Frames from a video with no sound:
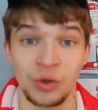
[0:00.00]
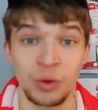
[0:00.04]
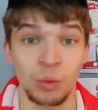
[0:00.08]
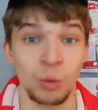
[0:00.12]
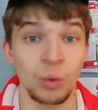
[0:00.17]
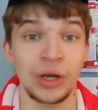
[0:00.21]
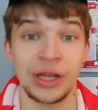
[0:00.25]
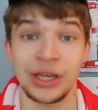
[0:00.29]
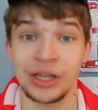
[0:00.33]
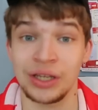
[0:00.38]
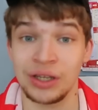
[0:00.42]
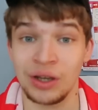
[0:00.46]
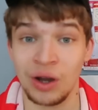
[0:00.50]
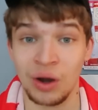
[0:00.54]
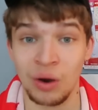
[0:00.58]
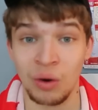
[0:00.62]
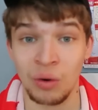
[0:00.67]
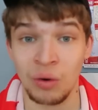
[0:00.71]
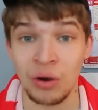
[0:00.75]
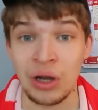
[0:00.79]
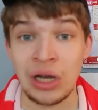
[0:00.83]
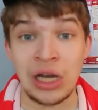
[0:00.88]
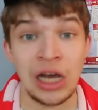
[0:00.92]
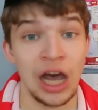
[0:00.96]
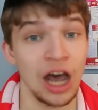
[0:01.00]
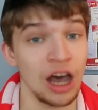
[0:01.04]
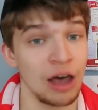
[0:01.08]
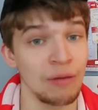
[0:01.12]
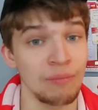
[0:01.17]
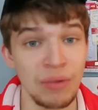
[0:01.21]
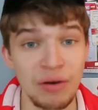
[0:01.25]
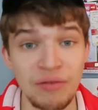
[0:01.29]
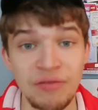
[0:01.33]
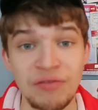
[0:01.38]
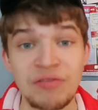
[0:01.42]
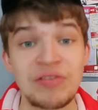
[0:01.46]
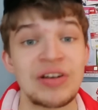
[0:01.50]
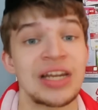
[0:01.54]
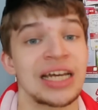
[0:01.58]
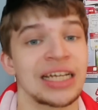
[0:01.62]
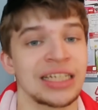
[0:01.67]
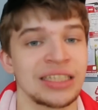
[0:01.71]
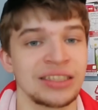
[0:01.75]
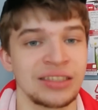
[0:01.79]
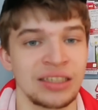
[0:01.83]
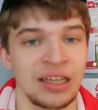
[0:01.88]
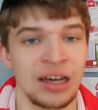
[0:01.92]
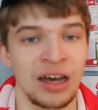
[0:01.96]
the winning goal a month
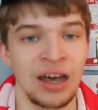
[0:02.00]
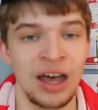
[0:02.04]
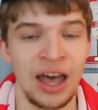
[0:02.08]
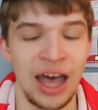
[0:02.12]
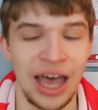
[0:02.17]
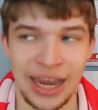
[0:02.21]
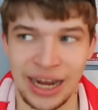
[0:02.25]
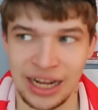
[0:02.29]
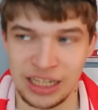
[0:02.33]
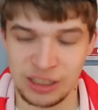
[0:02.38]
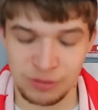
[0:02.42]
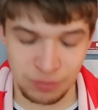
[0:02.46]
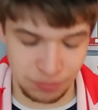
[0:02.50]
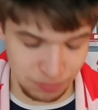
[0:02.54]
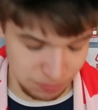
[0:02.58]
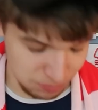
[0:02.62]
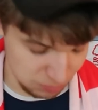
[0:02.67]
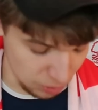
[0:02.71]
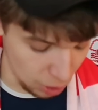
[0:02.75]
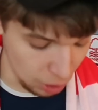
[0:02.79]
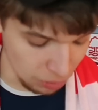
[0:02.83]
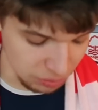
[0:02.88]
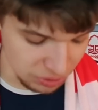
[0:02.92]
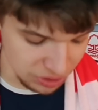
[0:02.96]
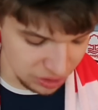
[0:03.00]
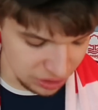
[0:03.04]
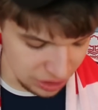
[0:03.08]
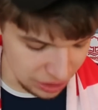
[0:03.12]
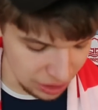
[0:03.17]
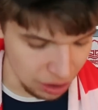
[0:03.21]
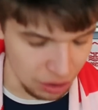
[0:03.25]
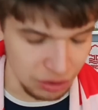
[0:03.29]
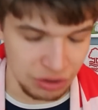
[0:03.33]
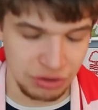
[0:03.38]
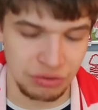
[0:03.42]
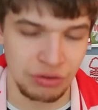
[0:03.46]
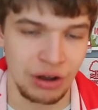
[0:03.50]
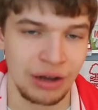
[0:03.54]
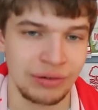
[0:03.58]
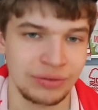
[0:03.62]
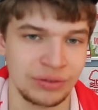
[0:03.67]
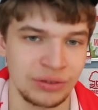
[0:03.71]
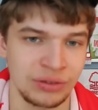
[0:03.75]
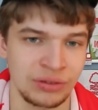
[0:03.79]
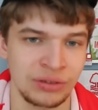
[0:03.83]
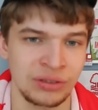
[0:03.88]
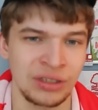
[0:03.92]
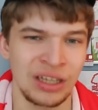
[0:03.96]
later against obviously arch
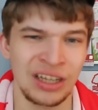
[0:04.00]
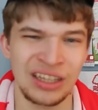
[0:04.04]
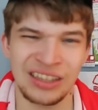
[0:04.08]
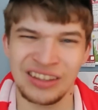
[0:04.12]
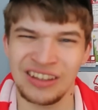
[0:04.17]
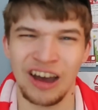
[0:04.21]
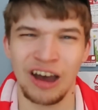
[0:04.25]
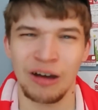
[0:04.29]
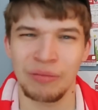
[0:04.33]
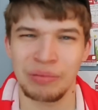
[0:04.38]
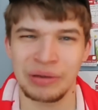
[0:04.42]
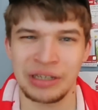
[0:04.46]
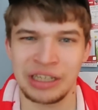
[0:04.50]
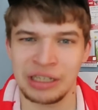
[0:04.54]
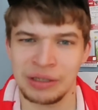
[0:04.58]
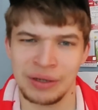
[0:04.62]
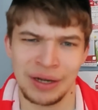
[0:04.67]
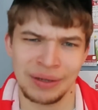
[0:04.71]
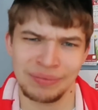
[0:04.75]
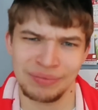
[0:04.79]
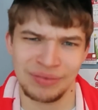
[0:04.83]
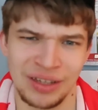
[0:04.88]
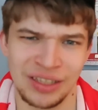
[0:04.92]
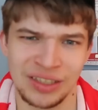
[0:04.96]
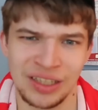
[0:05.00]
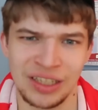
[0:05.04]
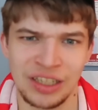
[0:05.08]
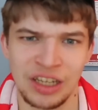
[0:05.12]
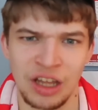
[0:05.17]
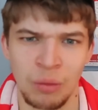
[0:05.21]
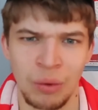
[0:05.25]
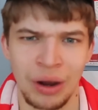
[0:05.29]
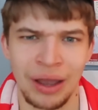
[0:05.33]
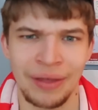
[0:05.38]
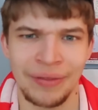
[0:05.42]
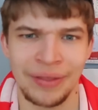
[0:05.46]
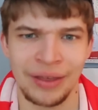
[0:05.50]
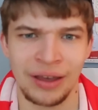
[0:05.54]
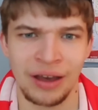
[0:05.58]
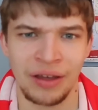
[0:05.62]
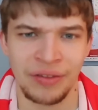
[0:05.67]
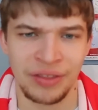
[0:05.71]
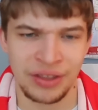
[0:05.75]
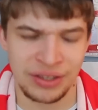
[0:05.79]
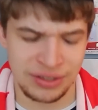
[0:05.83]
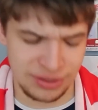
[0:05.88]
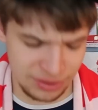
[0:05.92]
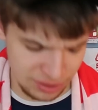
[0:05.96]
rivals Derby, who I don't know where they
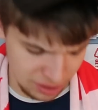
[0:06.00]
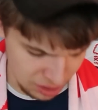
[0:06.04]
are these